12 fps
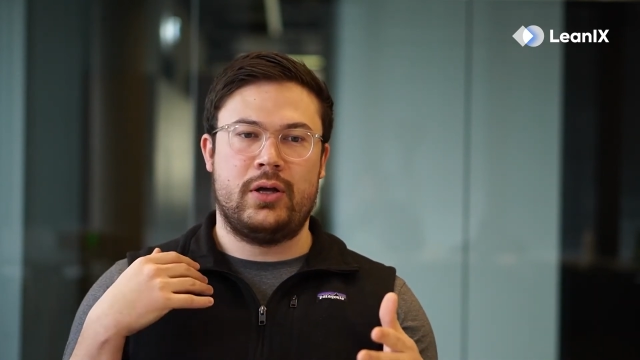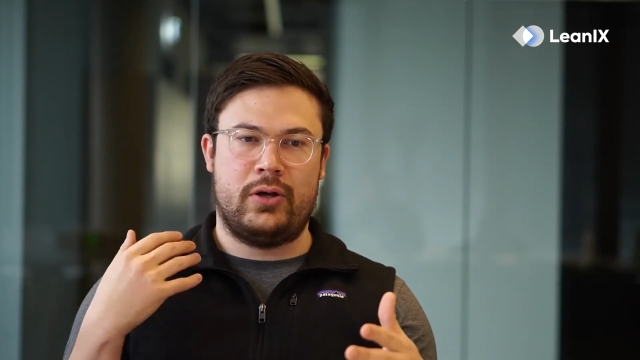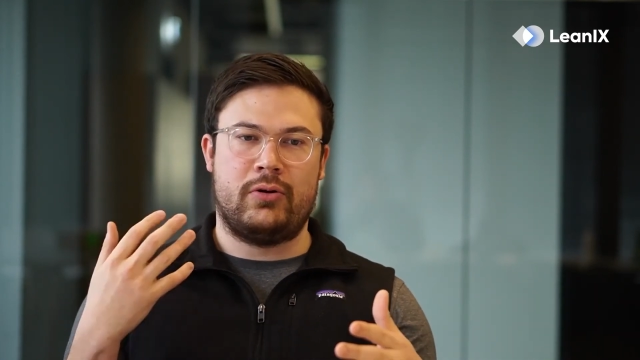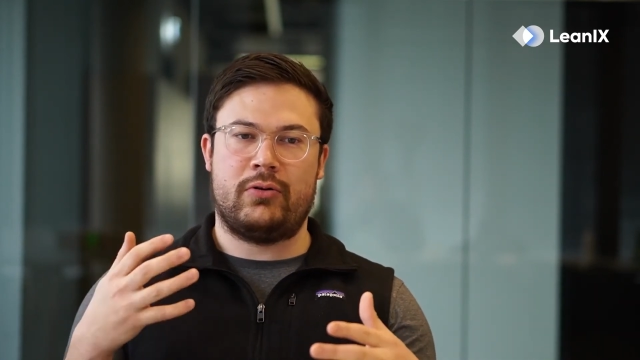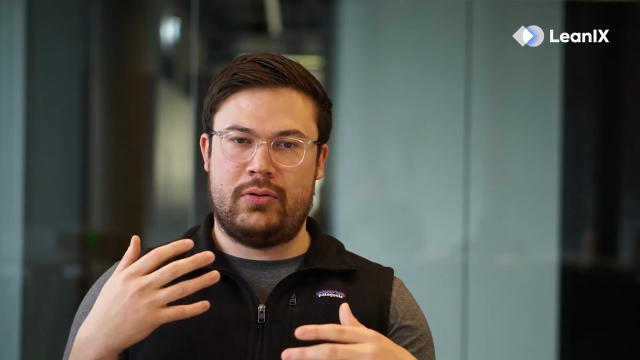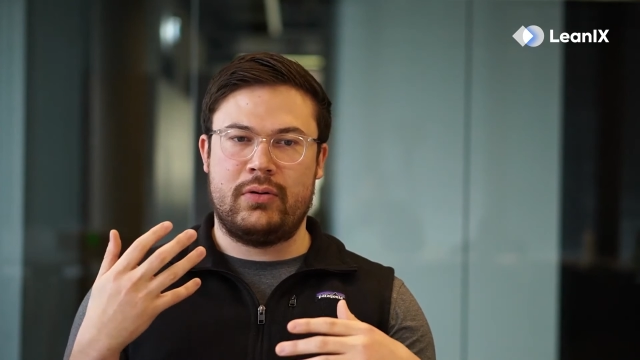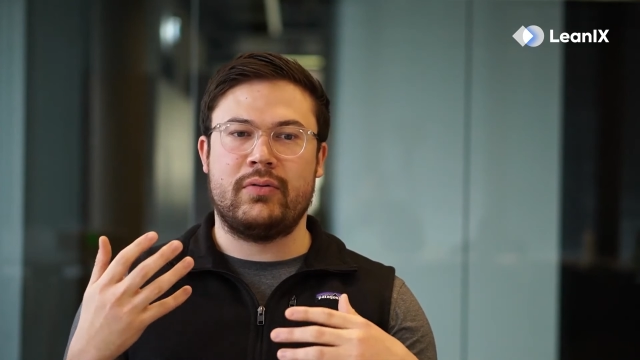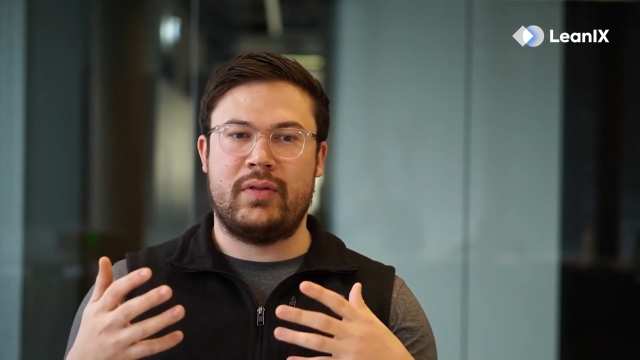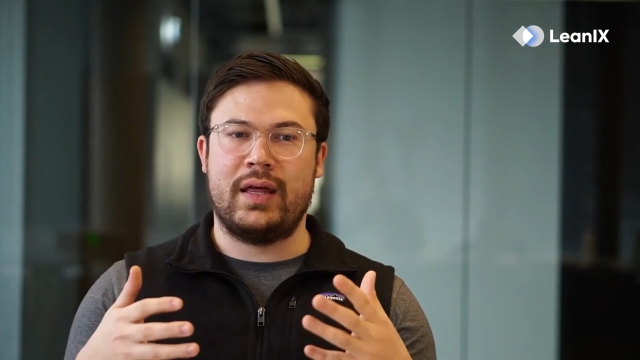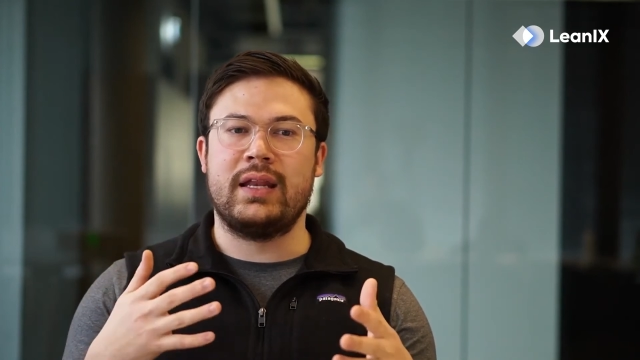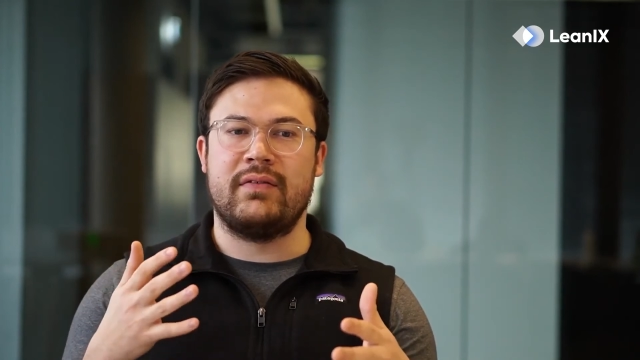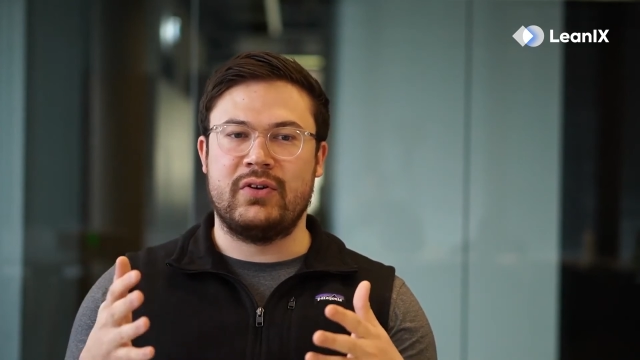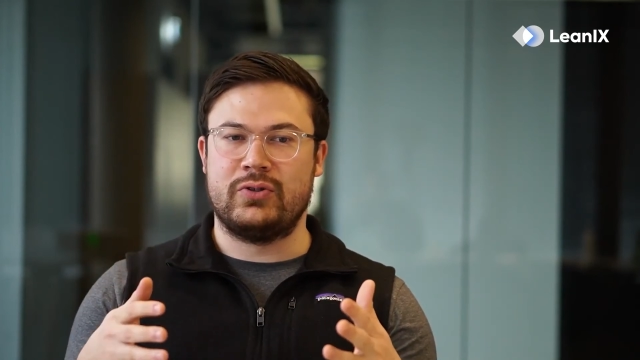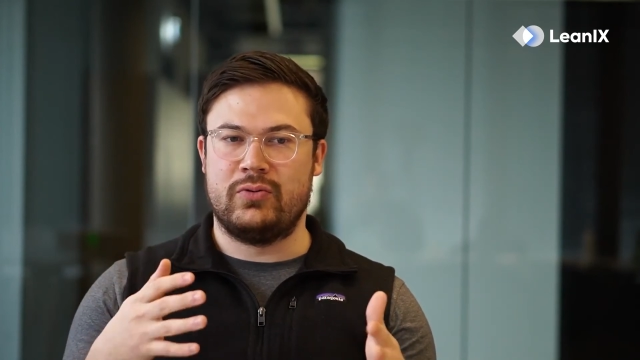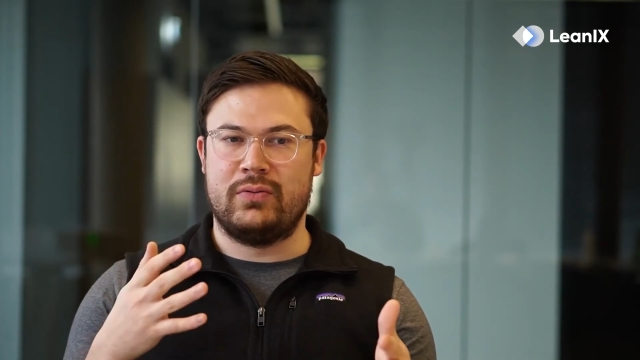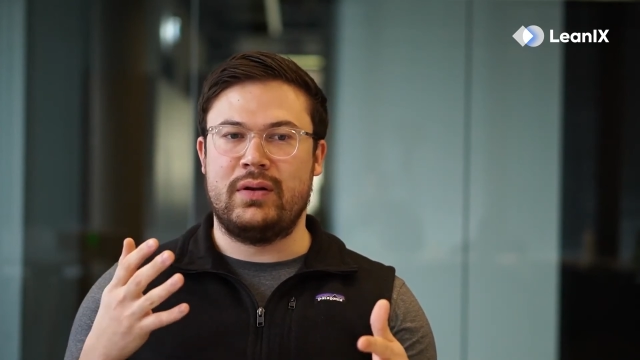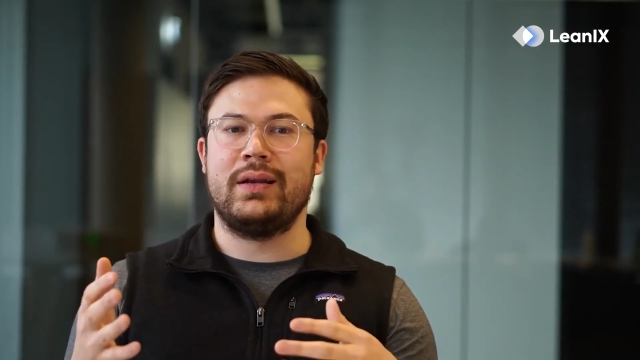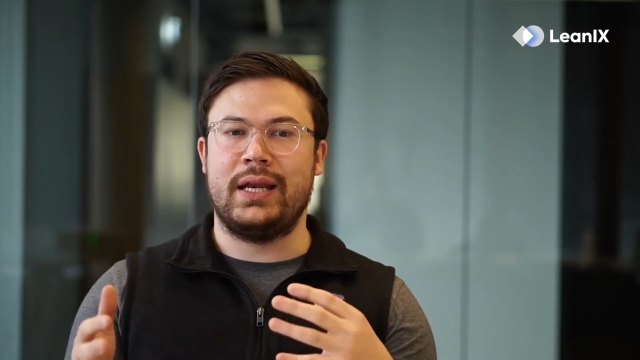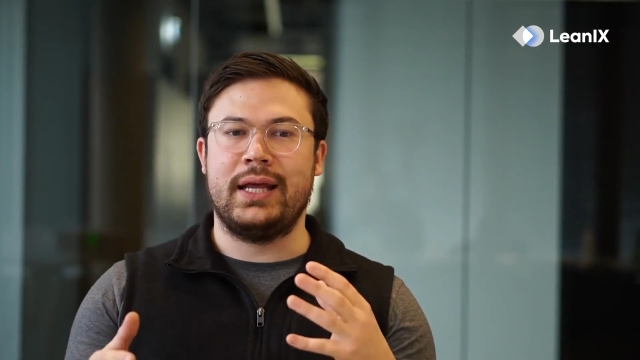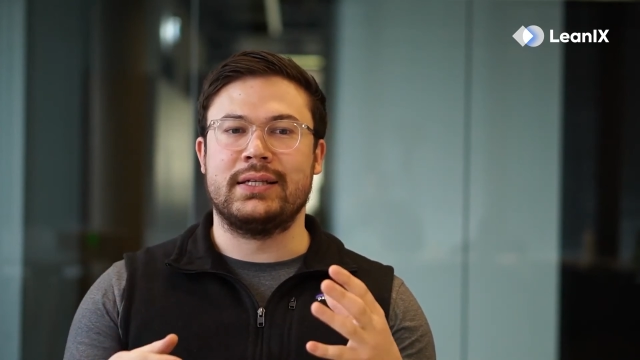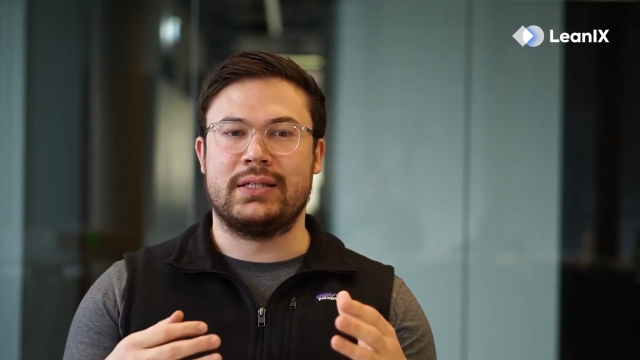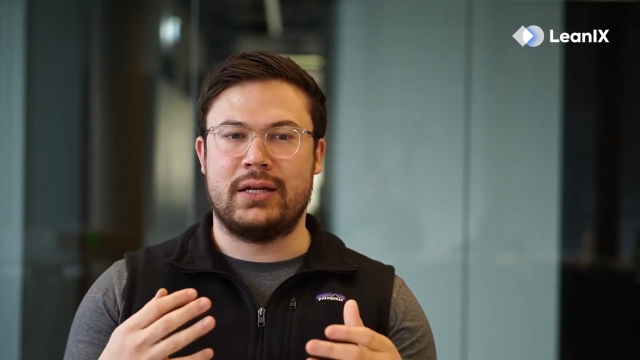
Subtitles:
the individual needs,